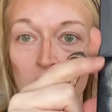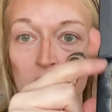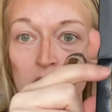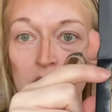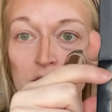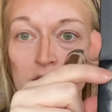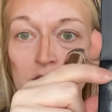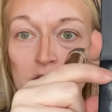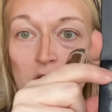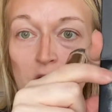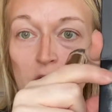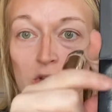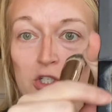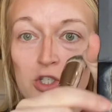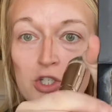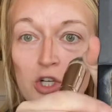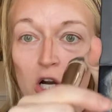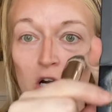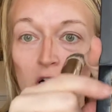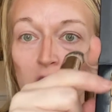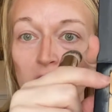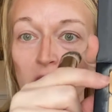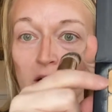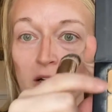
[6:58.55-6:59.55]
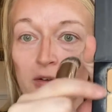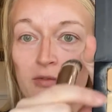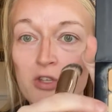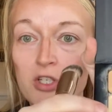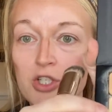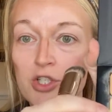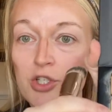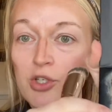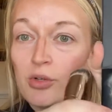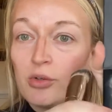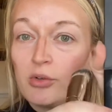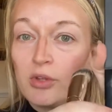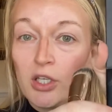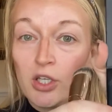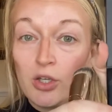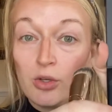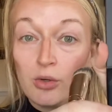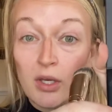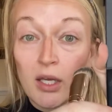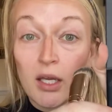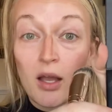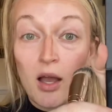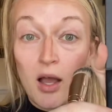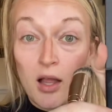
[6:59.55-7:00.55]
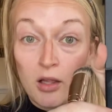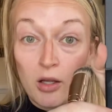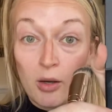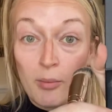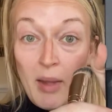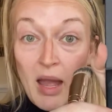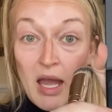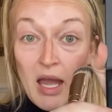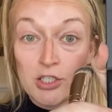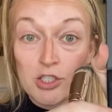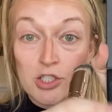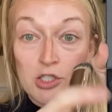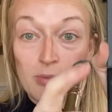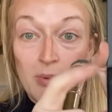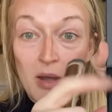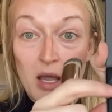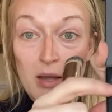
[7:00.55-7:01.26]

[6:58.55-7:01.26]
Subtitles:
So the darker of the two that you get color matched by